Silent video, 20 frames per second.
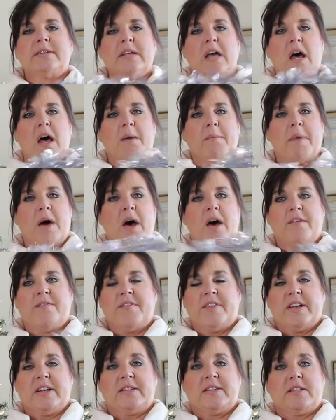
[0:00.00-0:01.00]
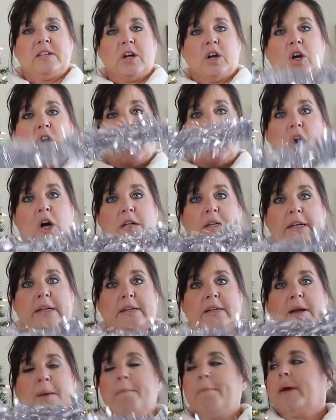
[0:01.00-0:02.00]
some of this
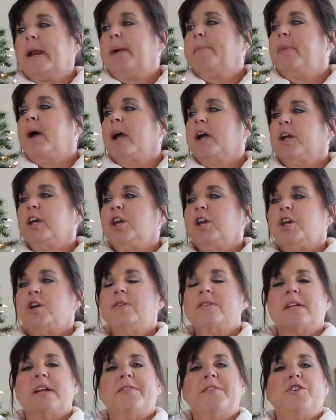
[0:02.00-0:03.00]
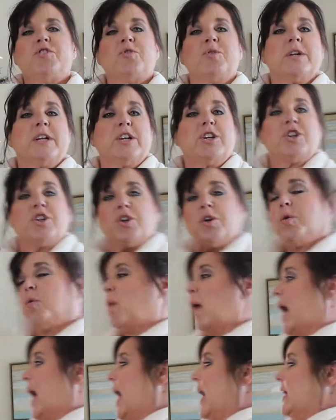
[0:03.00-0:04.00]
garland, but I'm not going to use it in the traditional
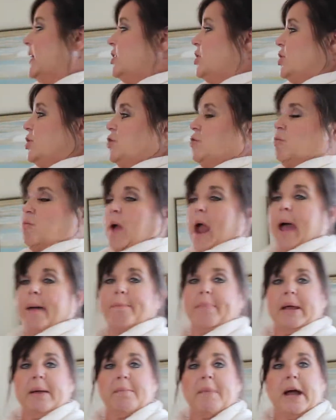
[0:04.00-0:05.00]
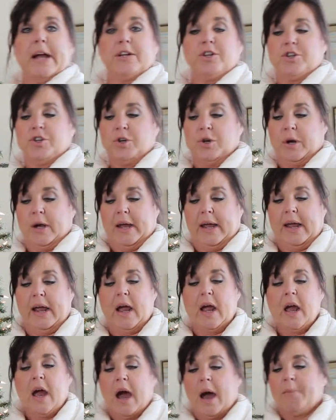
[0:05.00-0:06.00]
way, just wrapping my
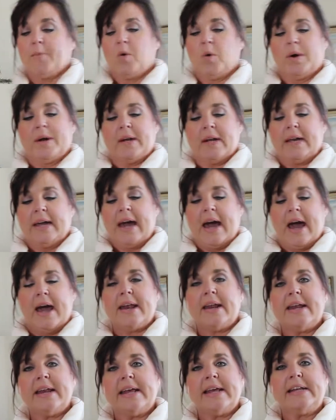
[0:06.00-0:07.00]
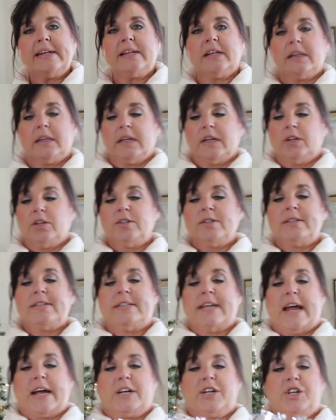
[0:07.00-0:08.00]
tree. I'm going to cut it into little
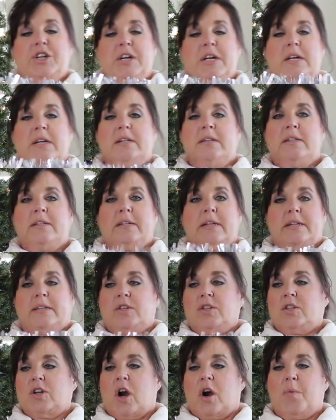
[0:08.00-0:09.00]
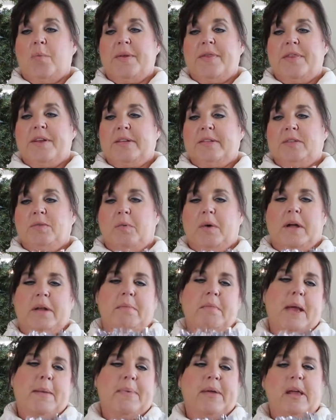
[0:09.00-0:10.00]
sections. Let's start with this one,
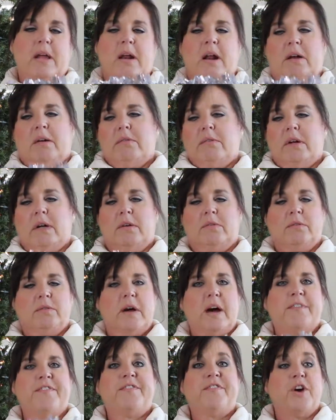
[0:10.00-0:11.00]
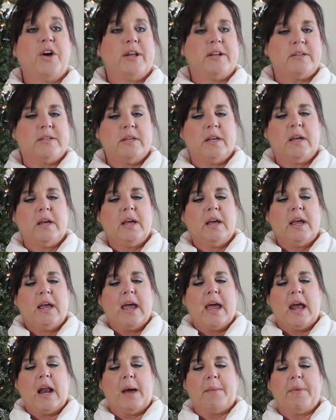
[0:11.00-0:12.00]
maybe, I don't know, a foot.
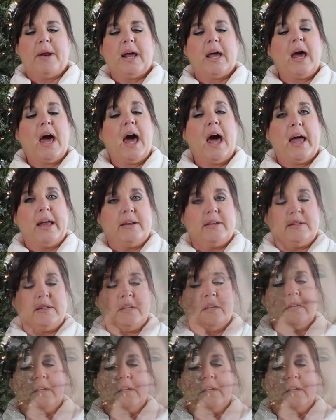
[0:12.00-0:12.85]
And I'm gonna cut. I'm